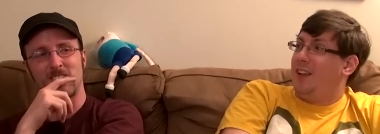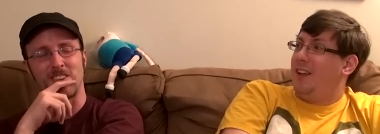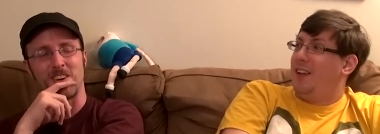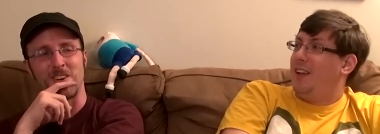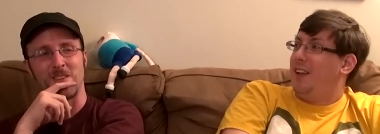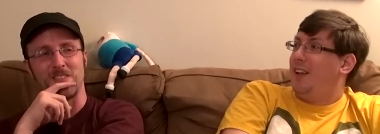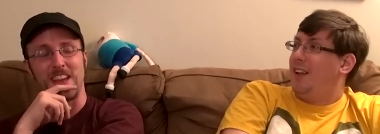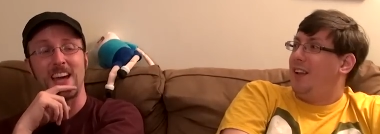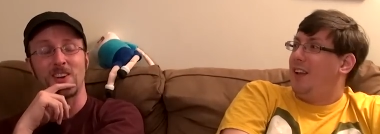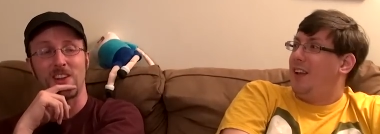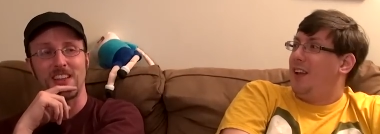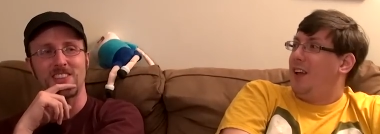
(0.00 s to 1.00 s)
Speaker 1: so,
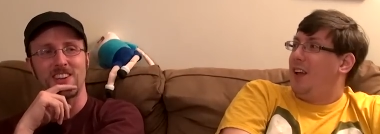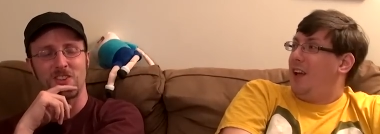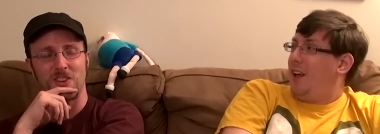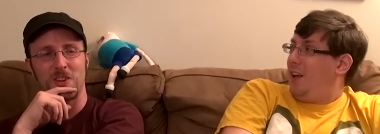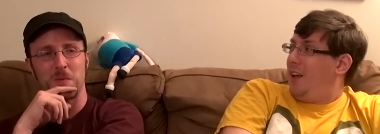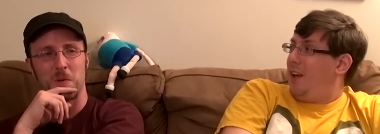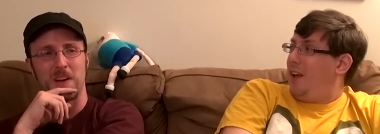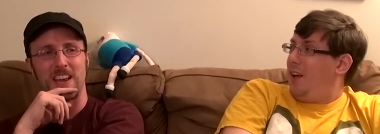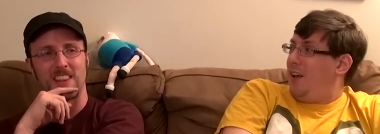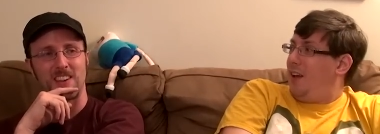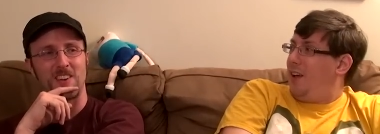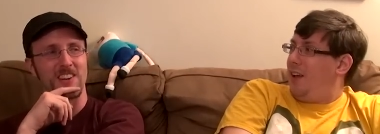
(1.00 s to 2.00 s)
yeah, no, that's actually a good point.
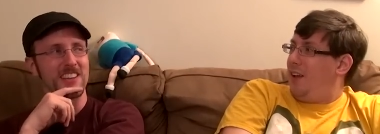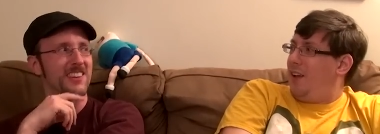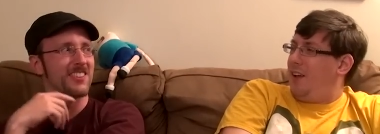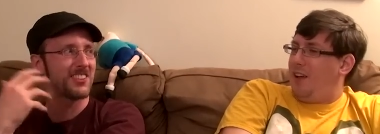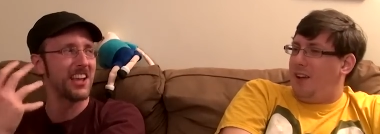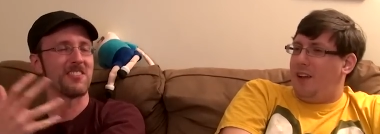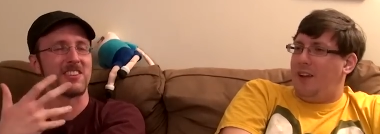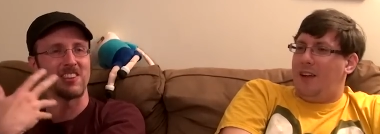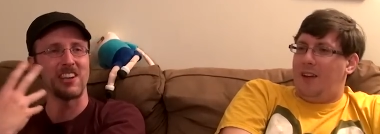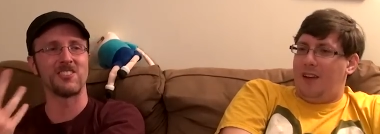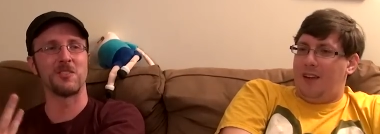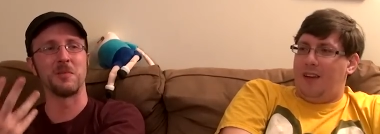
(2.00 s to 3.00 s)
I think you're right. It is kind of a
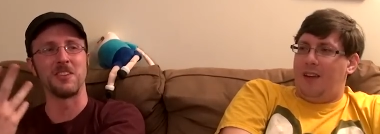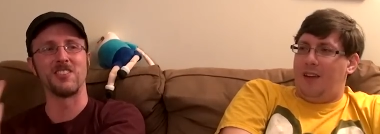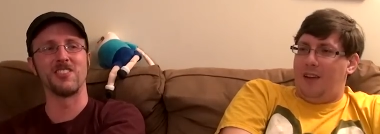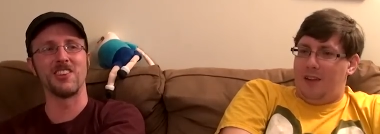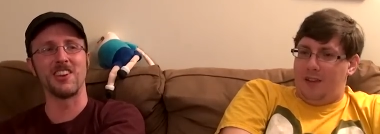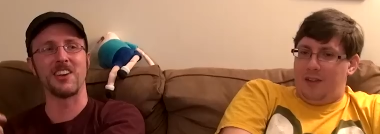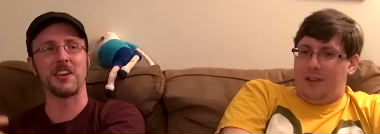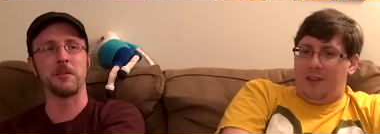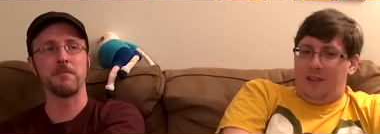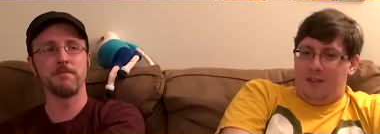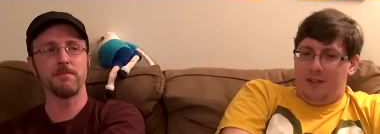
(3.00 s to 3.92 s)
testament. Uh,